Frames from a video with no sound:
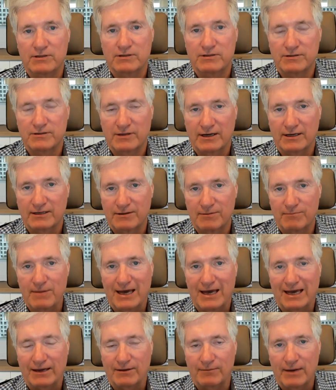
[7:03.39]
It's like the
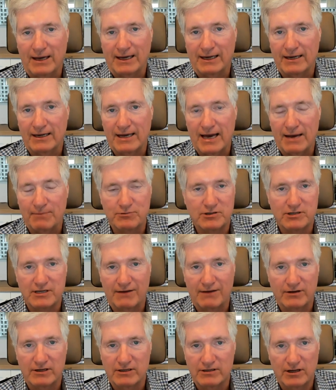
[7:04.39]
mega cap
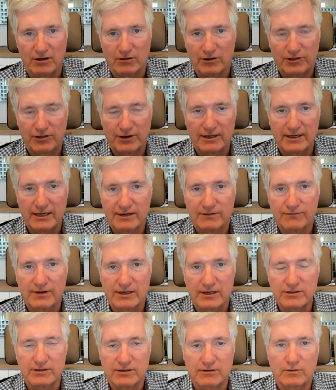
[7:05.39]
7 is the only thing they
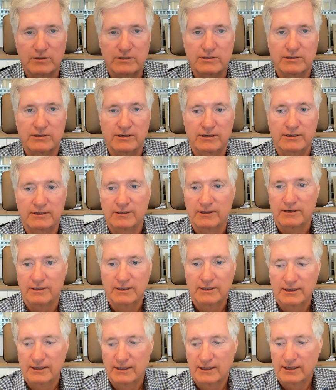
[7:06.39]
invest in. We see,
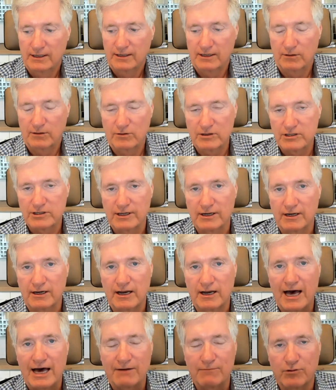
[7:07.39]
we see a
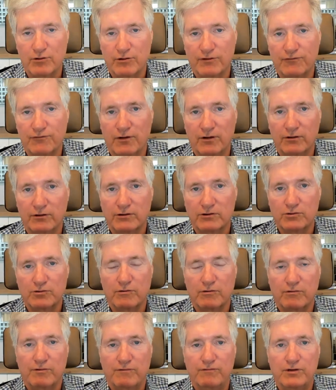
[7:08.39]
lot of portfolios we
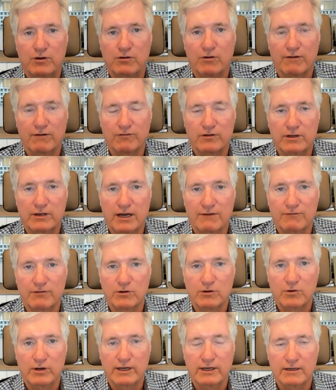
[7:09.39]
review every
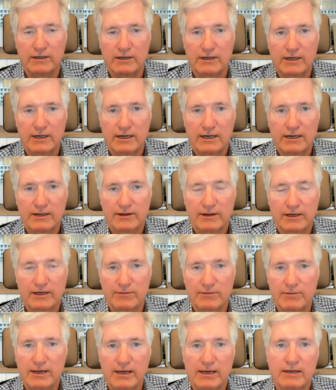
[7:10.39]
week that
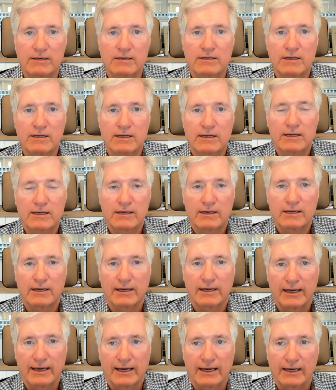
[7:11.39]
come in,
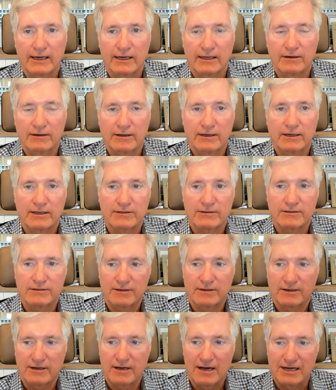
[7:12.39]
and it's the
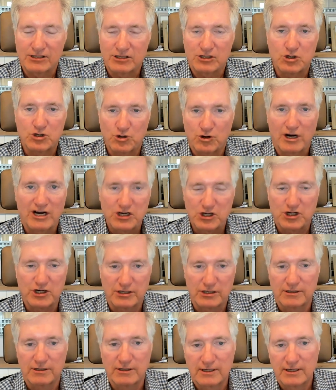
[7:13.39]
concentration
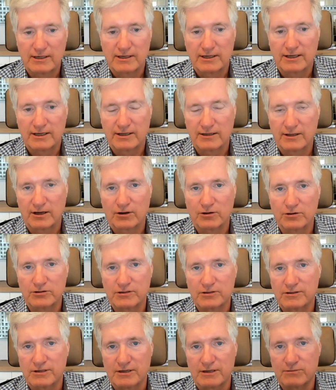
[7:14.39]
in those
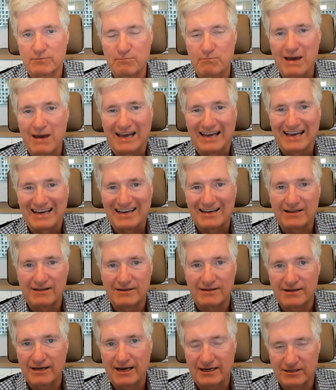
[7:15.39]
just mega
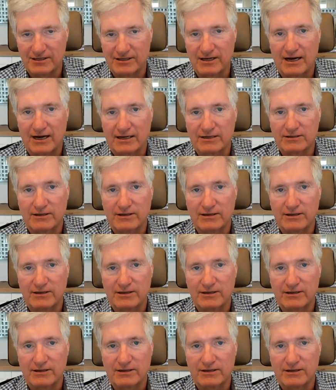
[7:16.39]
tech stocks.